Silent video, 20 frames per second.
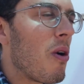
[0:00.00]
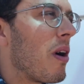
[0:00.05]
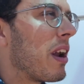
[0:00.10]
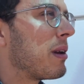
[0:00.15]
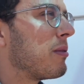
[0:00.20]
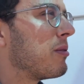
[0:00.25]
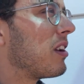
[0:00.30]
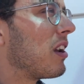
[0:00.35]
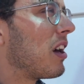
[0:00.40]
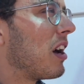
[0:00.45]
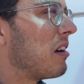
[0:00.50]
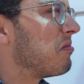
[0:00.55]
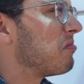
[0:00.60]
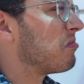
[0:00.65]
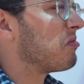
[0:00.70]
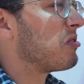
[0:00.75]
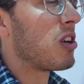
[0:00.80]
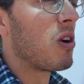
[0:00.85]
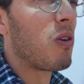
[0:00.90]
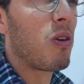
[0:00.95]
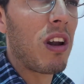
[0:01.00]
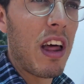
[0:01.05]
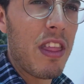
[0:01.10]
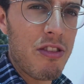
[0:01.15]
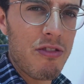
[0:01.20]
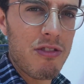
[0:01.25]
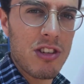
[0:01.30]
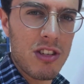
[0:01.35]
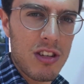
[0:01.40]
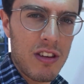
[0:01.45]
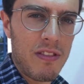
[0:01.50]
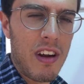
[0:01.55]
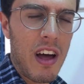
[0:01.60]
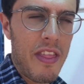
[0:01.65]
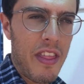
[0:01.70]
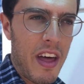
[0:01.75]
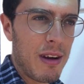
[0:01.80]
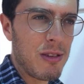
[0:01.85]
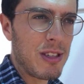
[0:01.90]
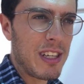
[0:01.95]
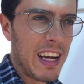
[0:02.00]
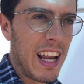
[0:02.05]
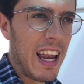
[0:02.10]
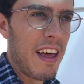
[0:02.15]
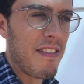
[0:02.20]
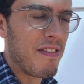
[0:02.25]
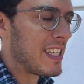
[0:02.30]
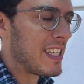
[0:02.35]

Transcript: and he would like soak leather and stuff like that. He was like a leather